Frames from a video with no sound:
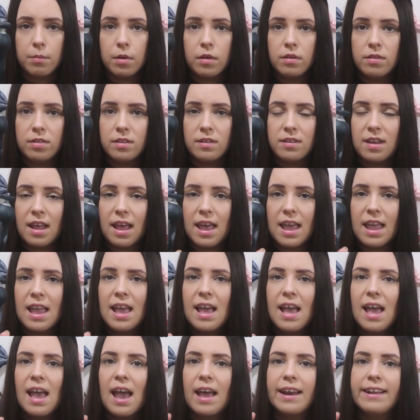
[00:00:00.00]
most of the day,
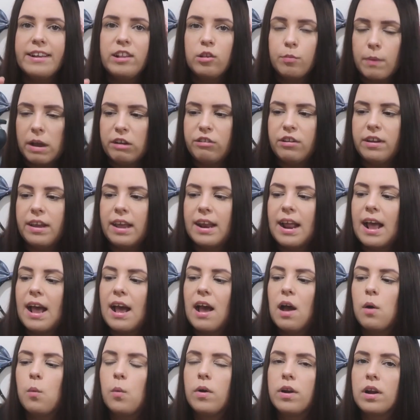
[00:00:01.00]
and I especially get it
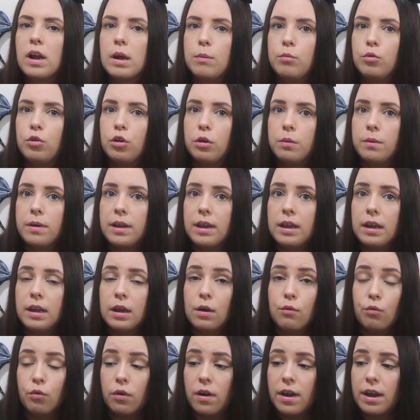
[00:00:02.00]
out when I'm
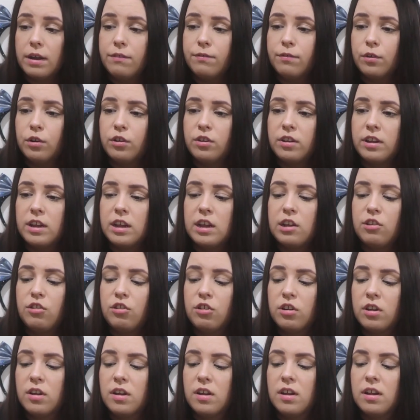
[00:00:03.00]
doing ride
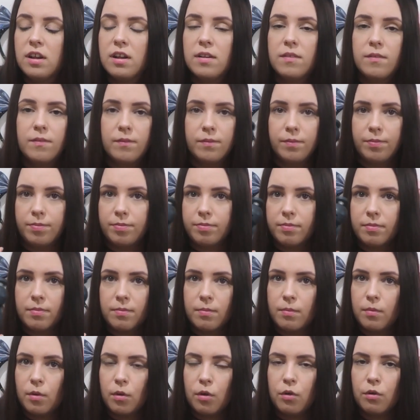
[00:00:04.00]
footage.
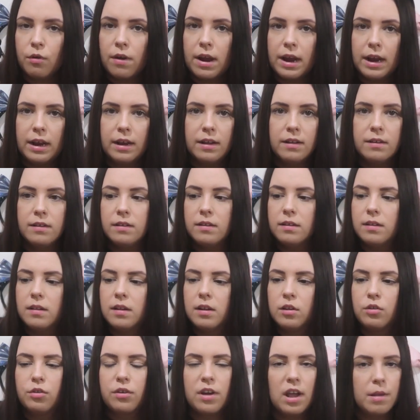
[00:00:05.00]
Great
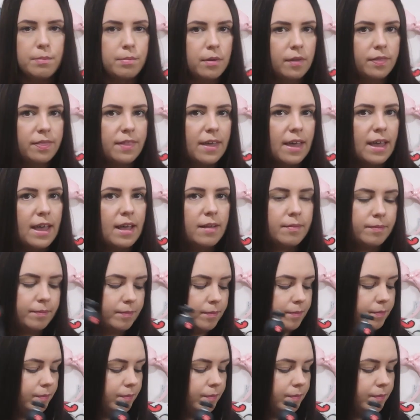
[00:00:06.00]
little tripod there.